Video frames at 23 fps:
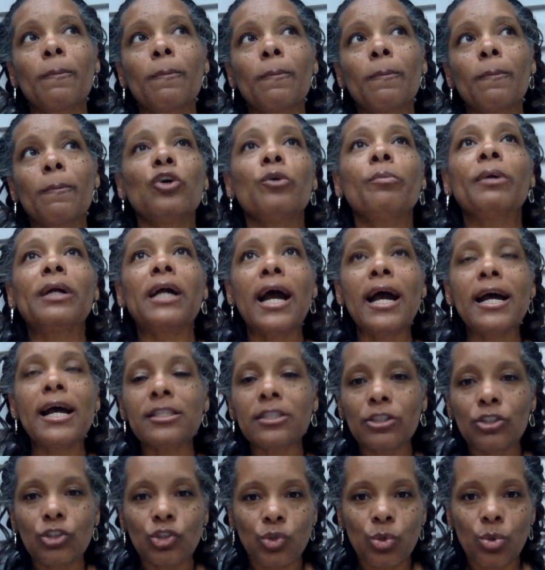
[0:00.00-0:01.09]
So
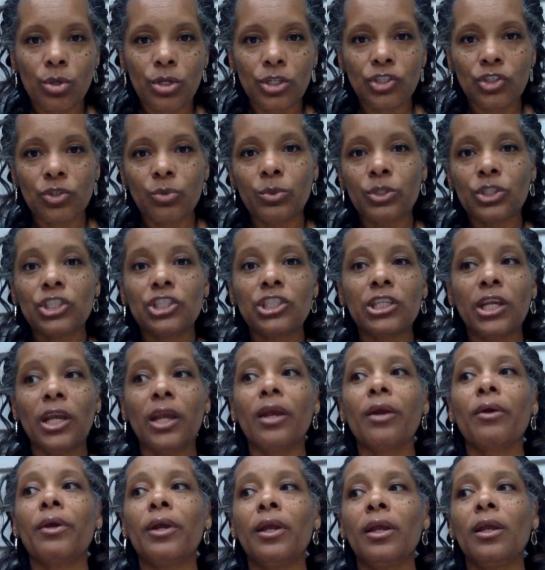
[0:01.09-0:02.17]
because Latoija was
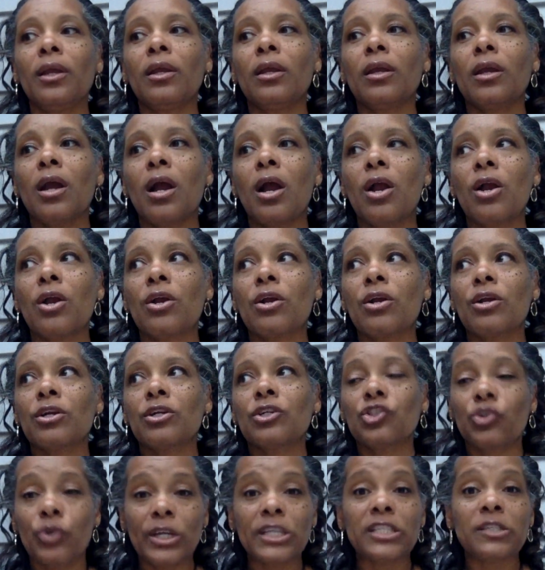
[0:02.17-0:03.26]
sharing
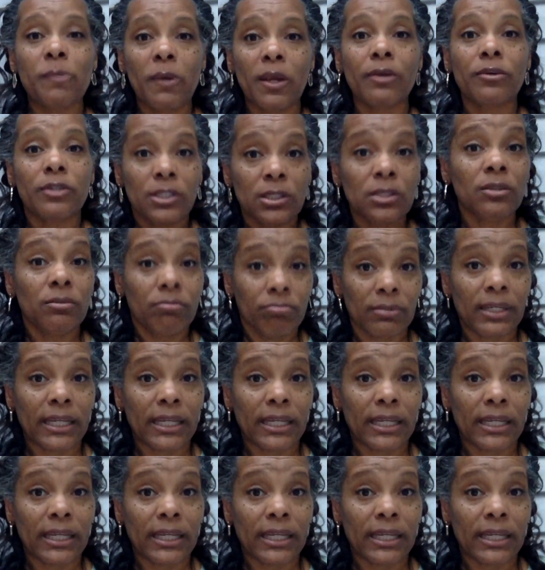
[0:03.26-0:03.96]
her transparency,